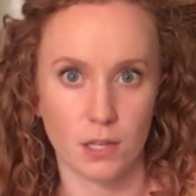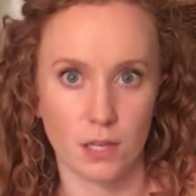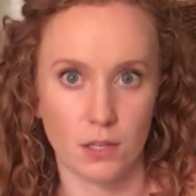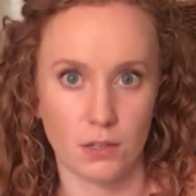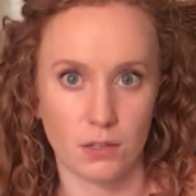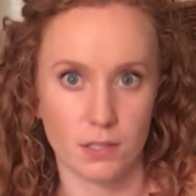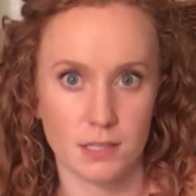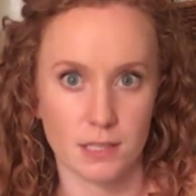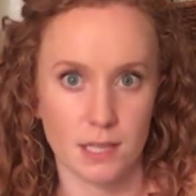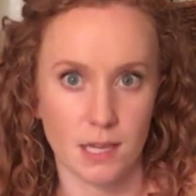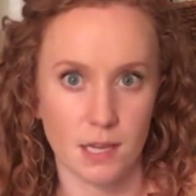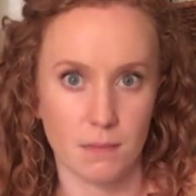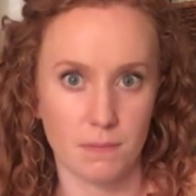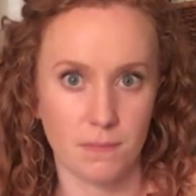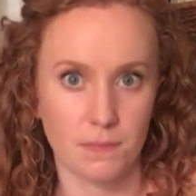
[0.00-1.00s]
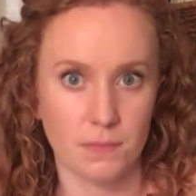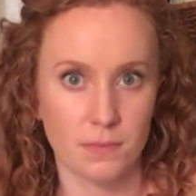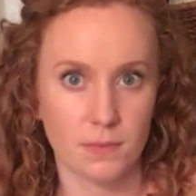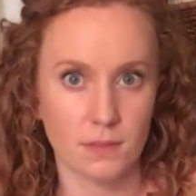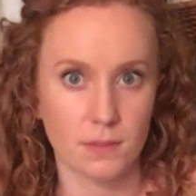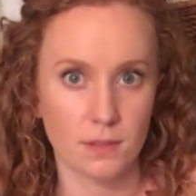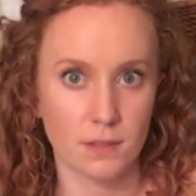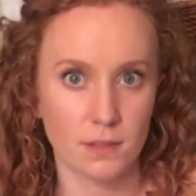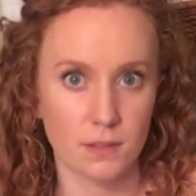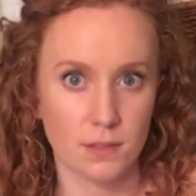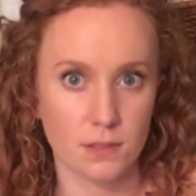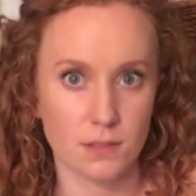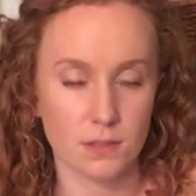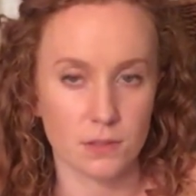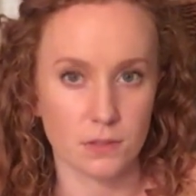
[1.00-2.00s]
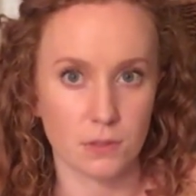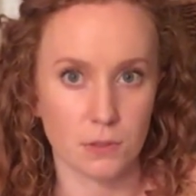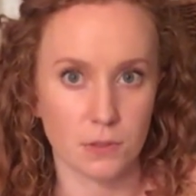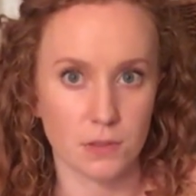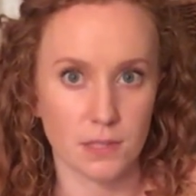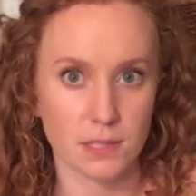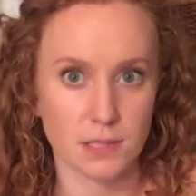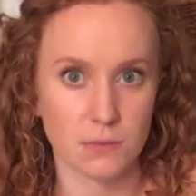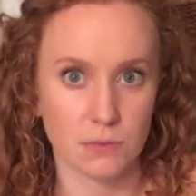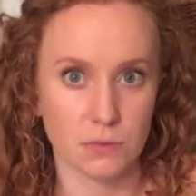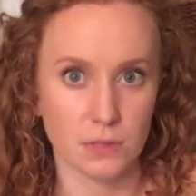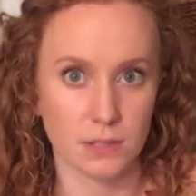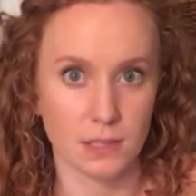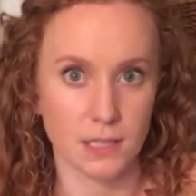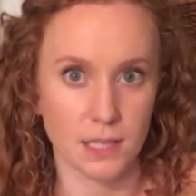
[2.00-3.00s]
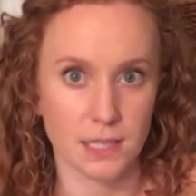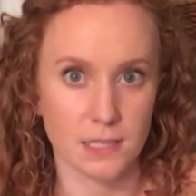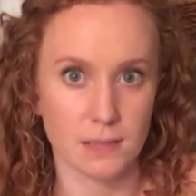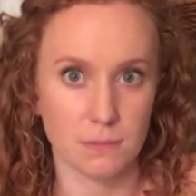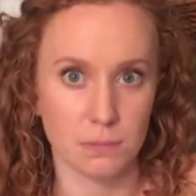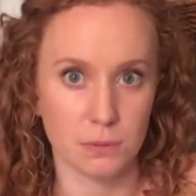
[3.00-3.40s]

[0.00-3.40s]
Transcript: color this time. So that's really nice